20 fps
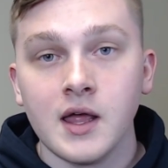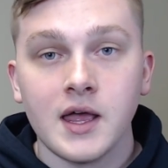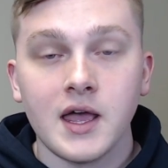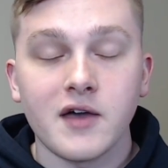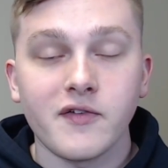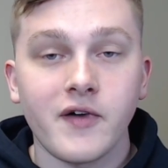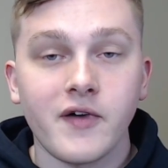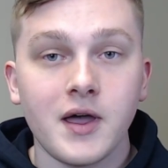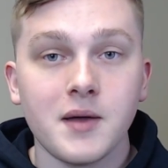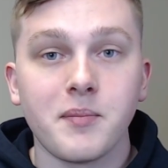
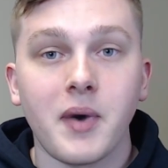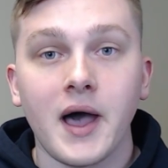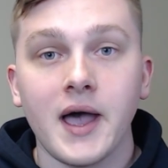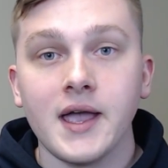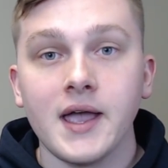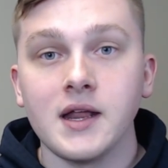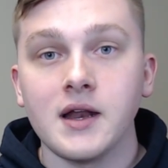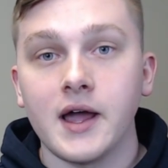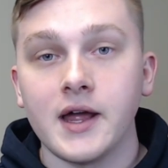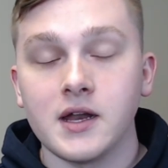If I buy
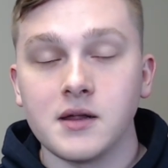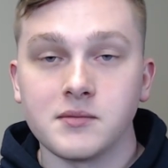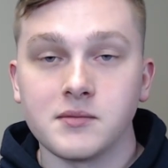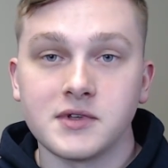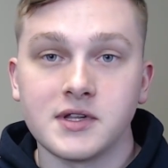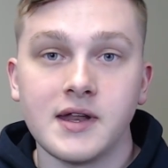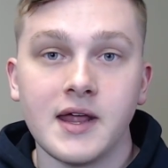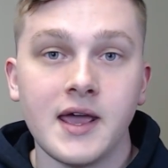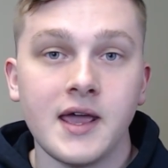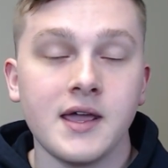an item
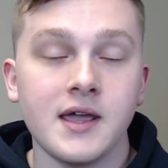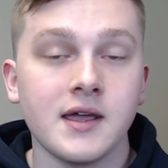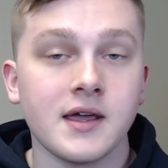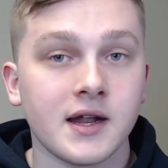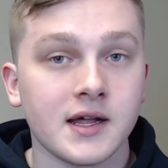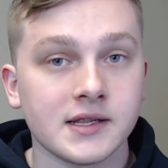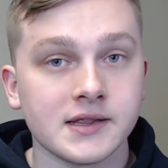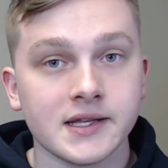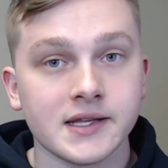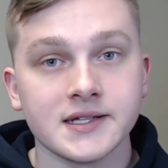today and
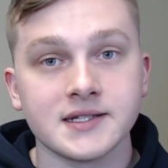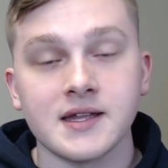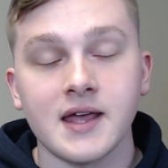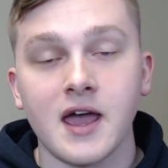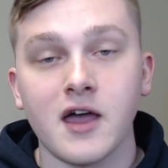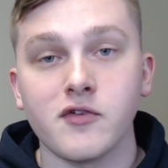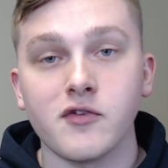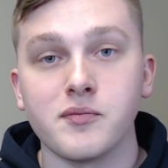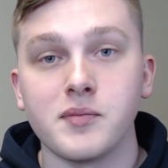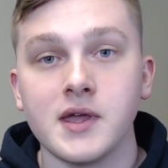I list it
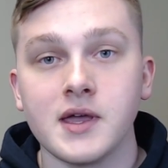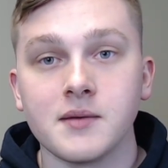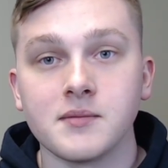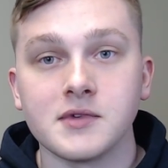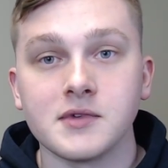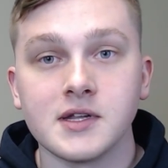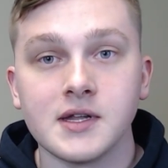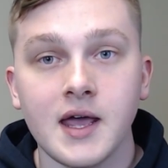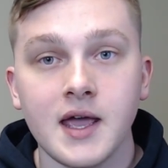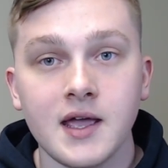FBM
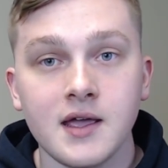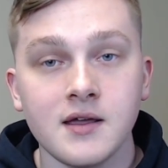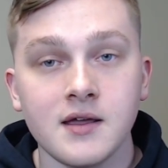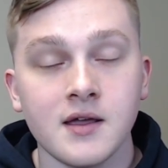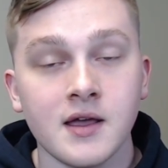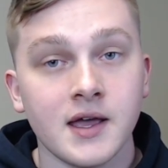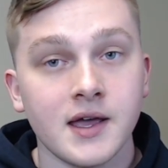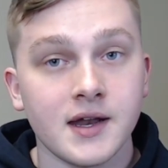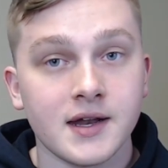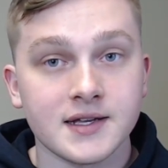today
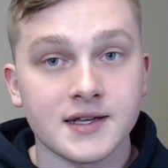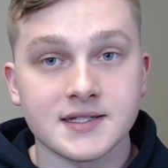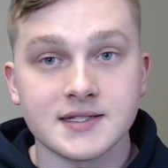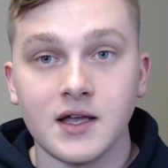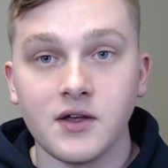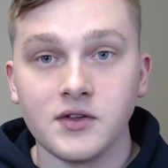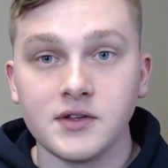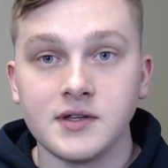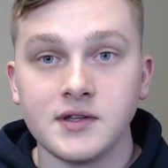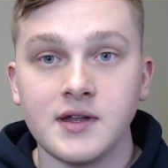and I
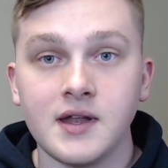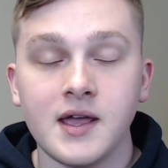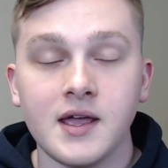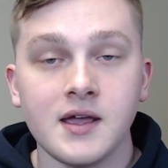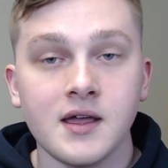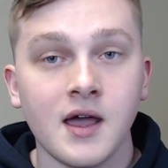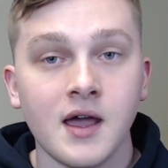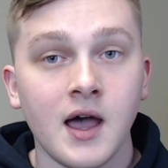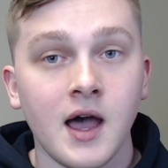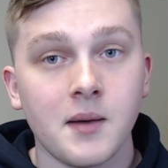sell it
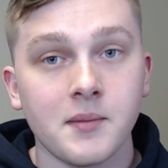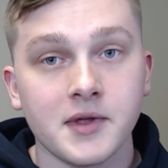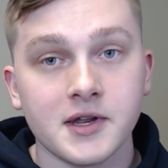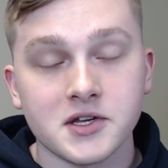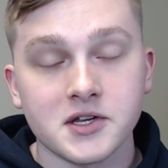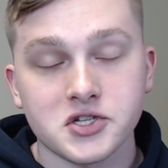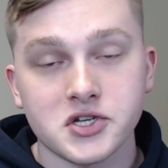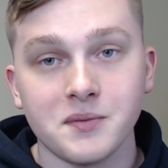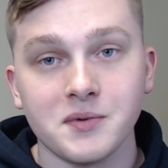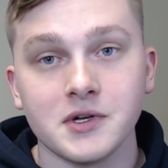today, I'm going to
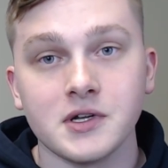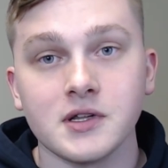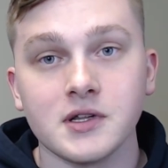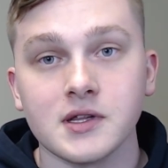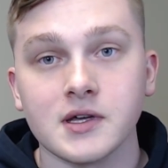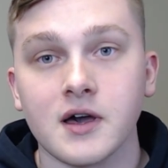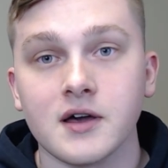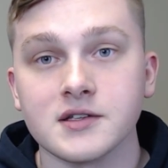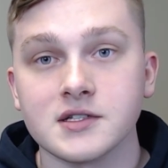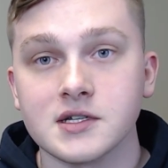ship it to the
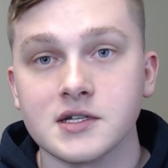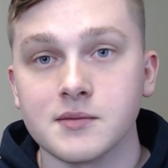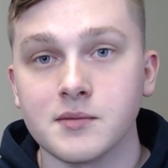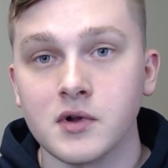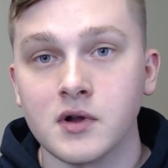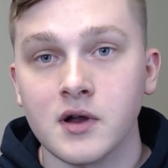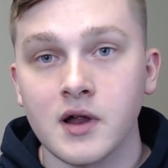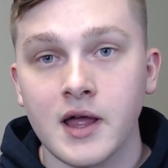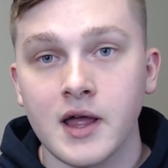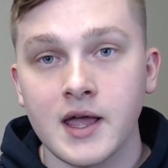
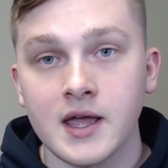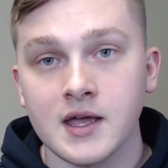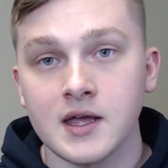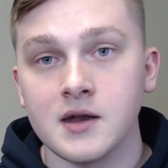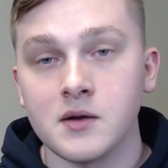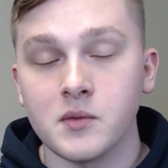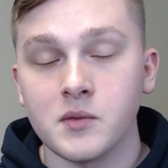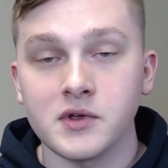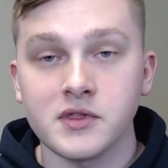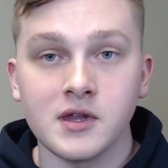customer,
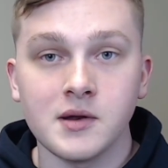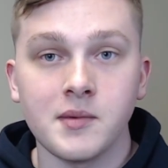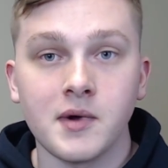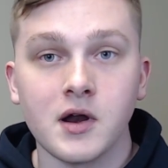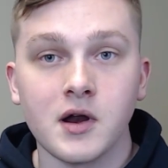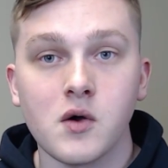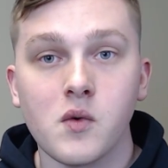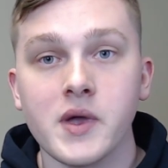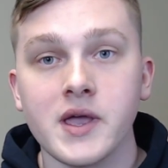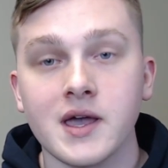and within about
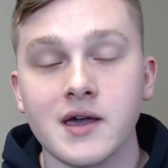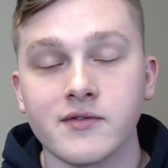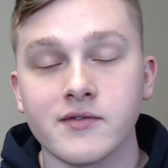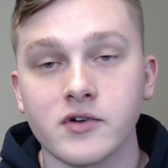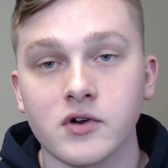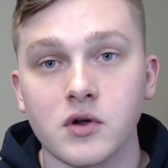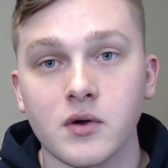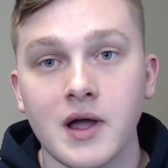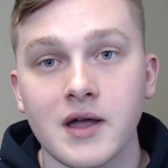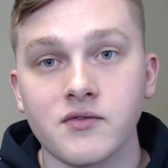a week of it
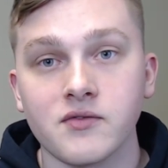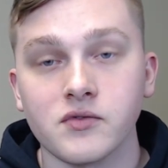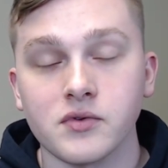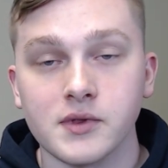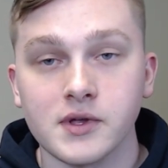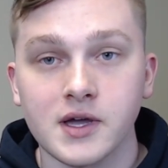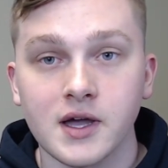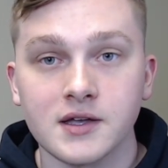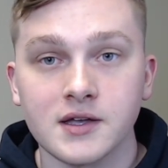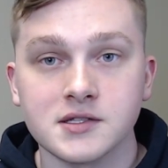arriving from the
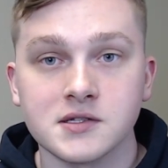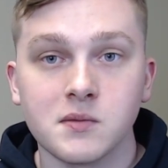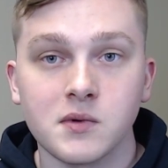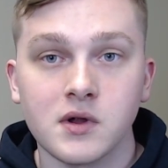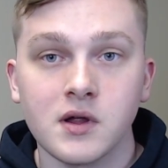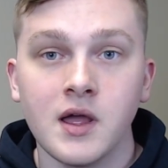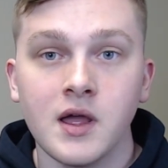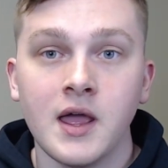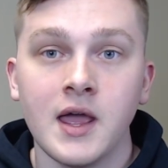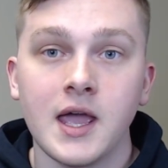
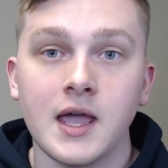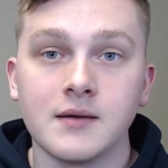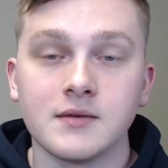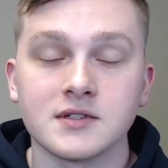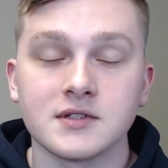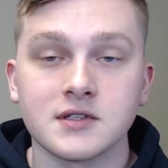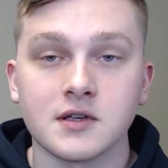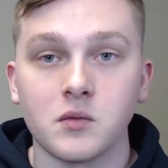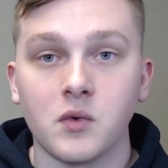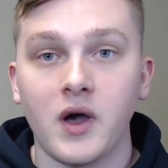customer,
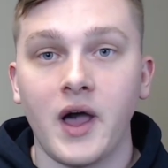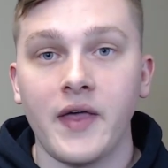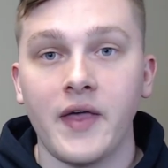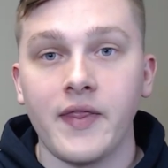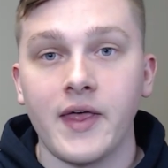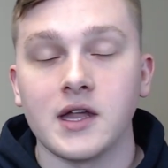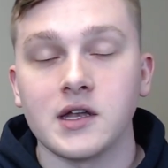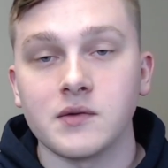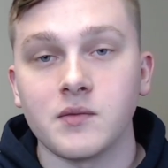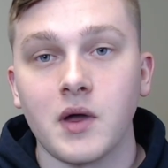Amazon will add
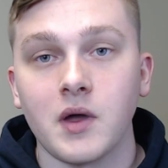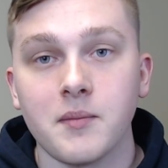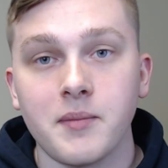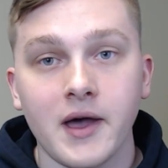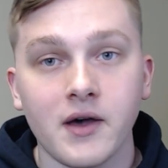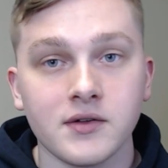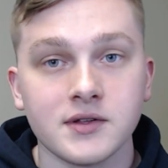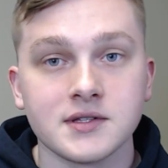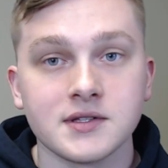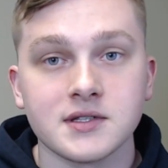that to my
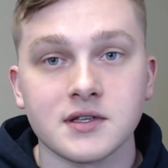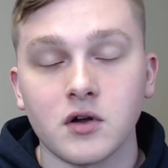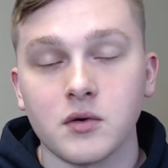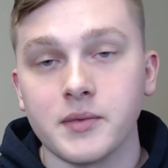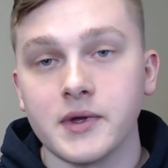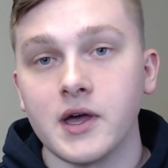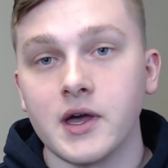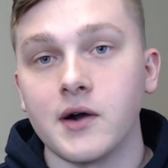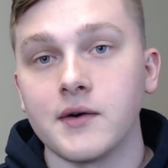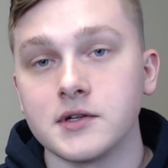balance and I'll
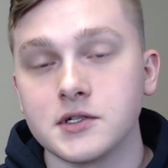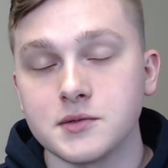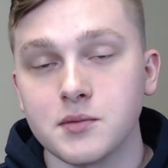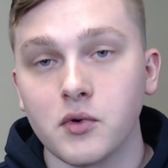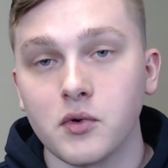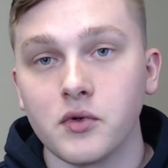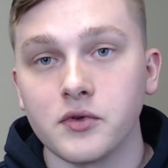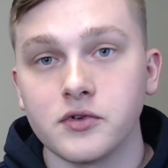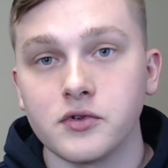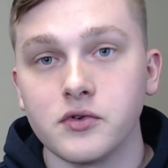be
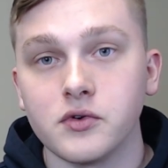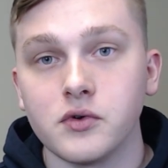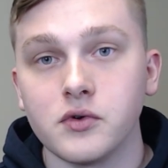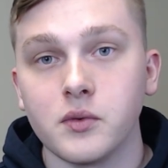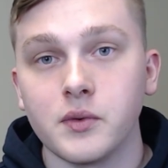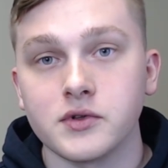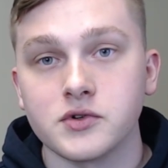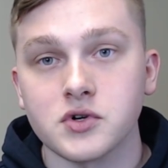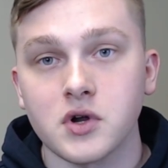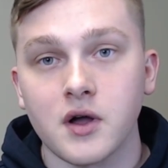eligible to
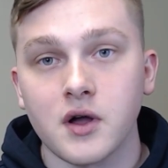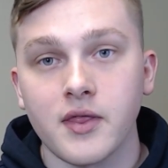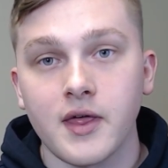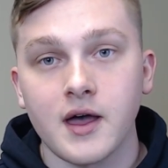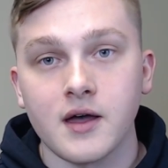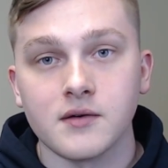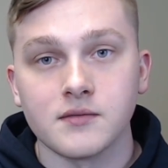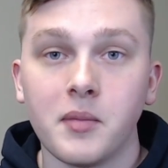withdraw that.